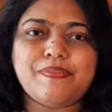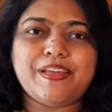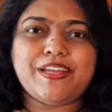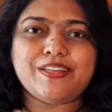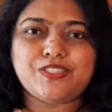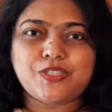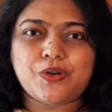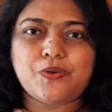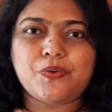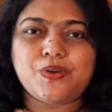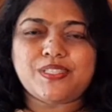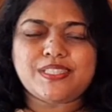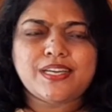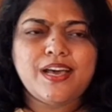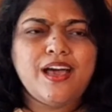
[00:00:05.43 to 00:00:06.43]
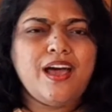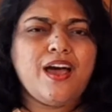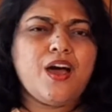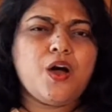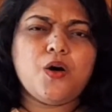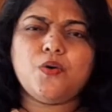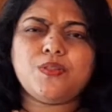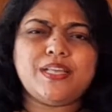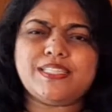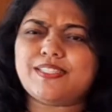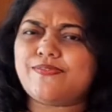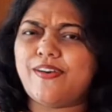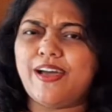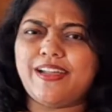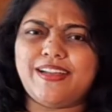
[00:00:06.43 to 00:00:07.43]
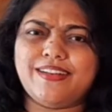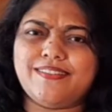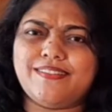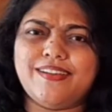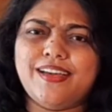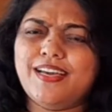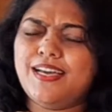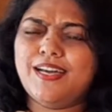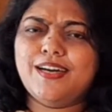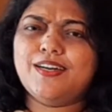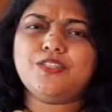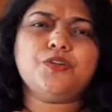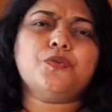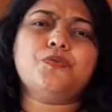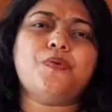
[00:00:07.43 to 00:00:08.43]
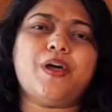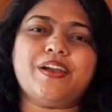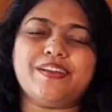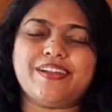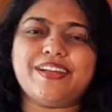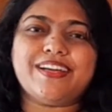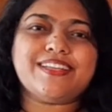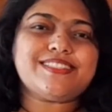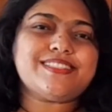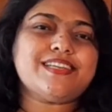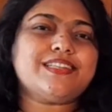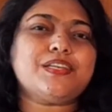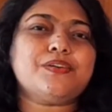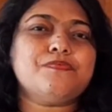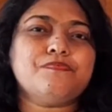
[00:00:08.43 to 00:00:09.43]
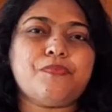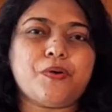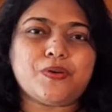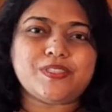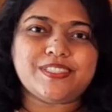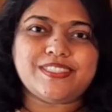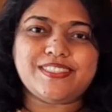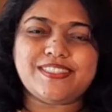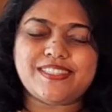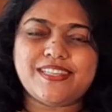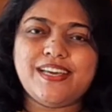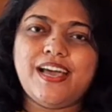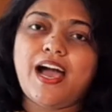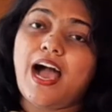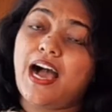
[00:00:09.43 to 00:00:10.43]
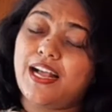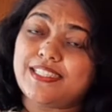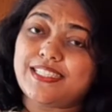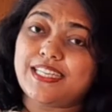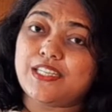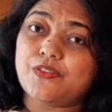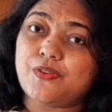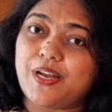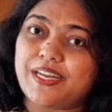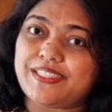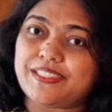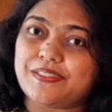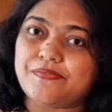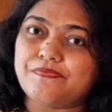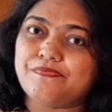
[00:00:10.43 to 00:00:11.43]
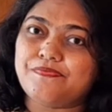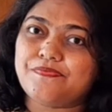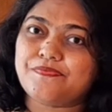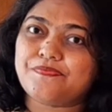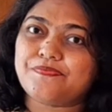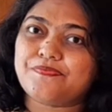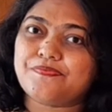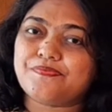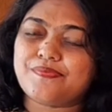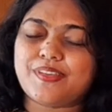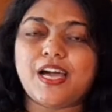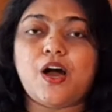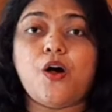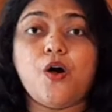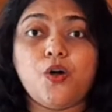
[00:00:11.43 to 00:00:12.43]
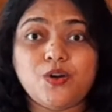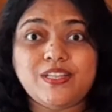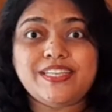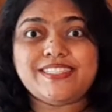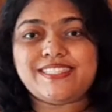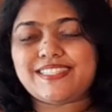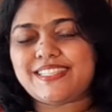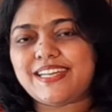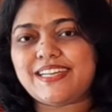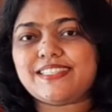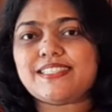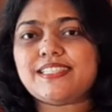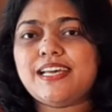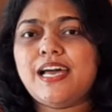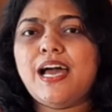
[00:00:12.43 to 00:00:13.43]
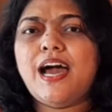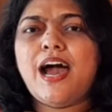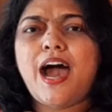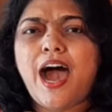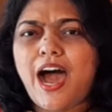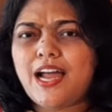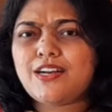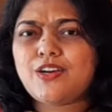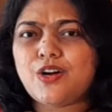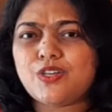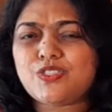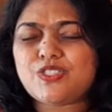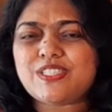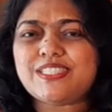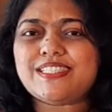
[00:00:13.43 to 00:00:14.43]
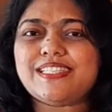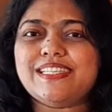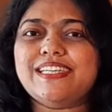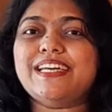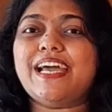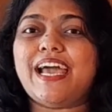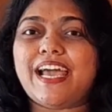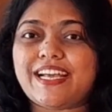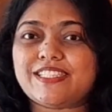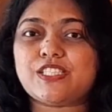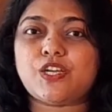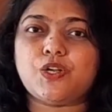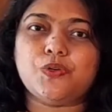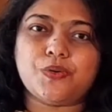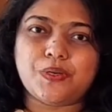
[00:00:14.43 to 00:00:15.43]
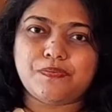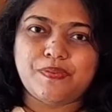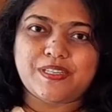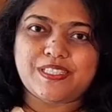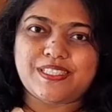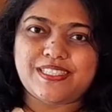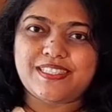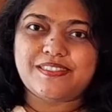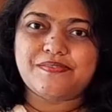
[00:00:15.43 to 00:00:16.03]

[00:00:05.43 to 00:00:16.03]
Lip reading: being told, oh, that's fine, don't worry, it's nothing important, I'll tell you later. All these things unconsciously exclude a person.